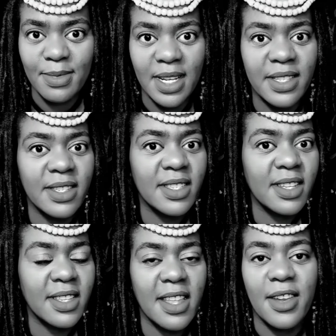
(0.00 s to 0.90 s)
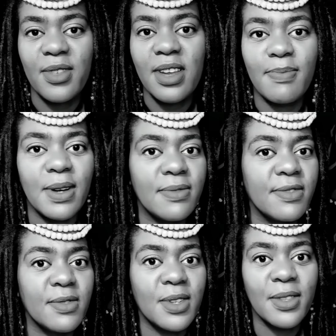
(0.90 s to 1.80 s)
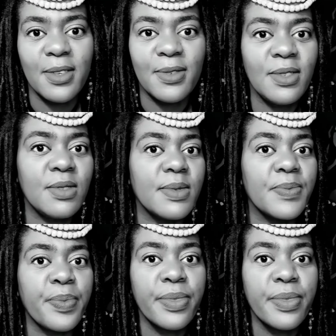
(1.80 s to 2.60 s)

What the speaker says: my ancestors, they are really powerful. What are they doing to me?